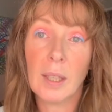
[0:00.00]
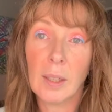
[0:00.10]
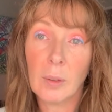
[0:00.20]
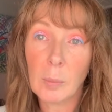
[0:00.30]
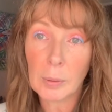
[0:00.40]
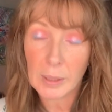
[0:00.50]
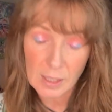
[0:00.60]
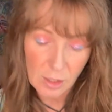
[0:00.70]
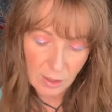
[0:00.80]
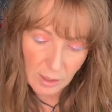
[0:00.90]
get an
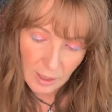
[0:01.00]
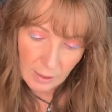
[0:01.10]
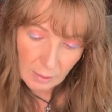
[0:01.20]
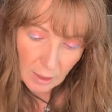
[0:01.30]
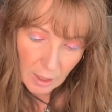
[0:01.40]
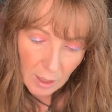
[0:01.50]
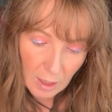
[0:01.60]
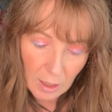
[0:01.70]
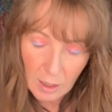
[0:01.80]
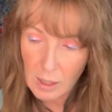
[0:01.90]
operation done
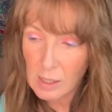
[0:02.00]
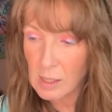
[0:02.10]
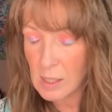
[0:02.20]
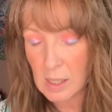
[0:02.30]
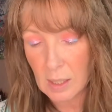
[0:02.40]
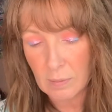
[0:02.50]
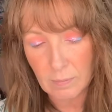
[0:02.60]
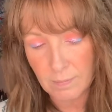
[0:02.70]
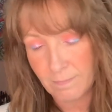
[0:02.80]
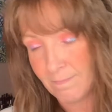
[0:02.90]
and um,